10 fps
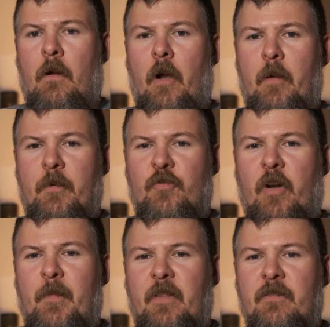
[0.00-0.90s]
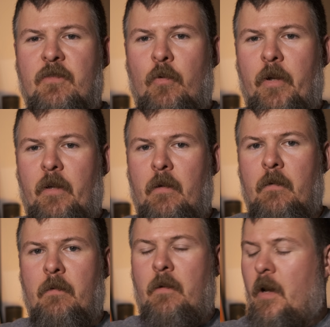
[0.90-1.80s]
Alright, I'm going to try to make this quick.
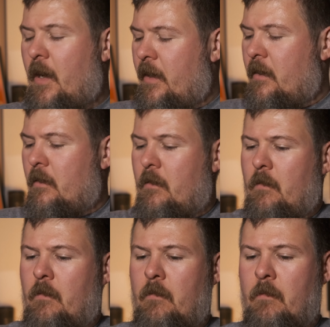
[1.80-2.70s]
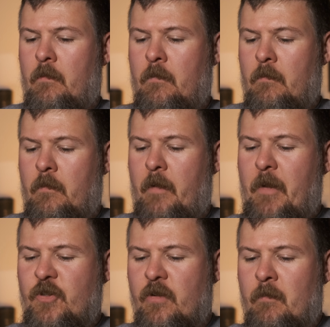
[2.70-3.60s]
I
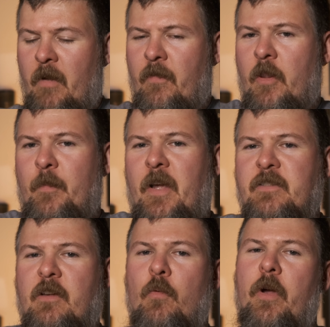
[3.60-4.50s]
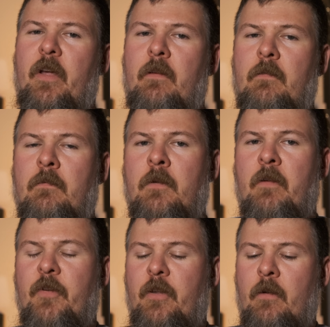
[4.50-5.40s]
mentioned my father passing away in a
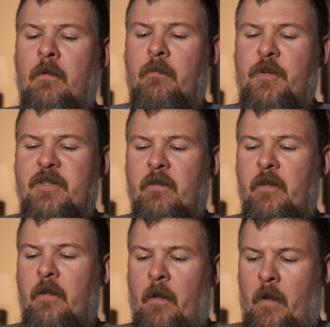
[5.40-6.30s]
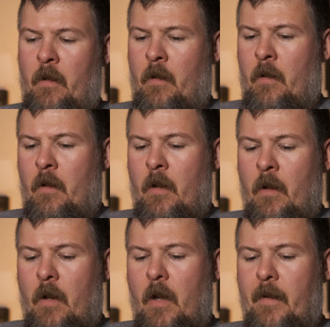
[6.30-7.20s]
video recently,
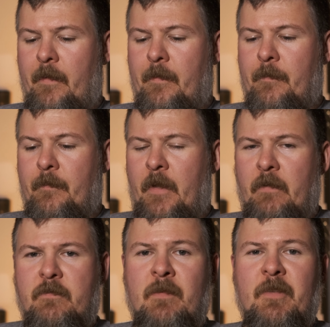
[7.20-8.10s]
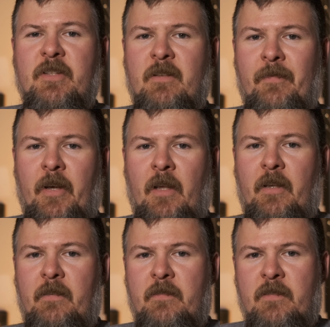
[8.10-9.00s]
and some of the stuff I got,
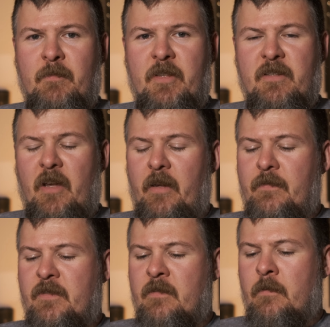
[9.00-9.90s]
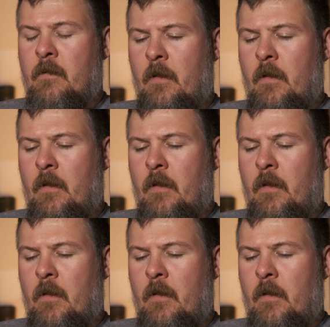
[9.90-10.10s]
like some of these knives.